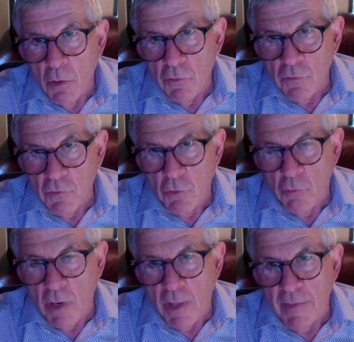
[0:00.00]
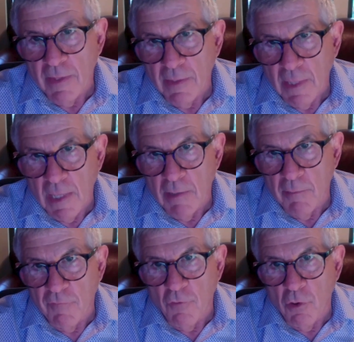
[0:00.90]
sooner rather than later
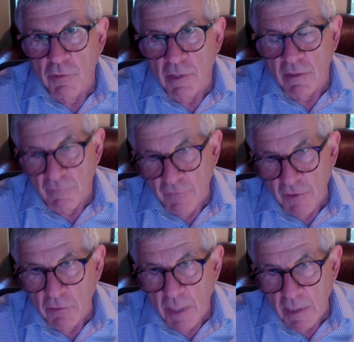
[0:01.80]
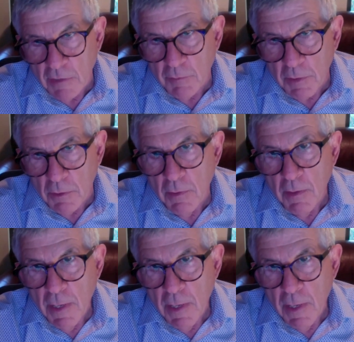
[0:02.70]
before he's at the field hospital.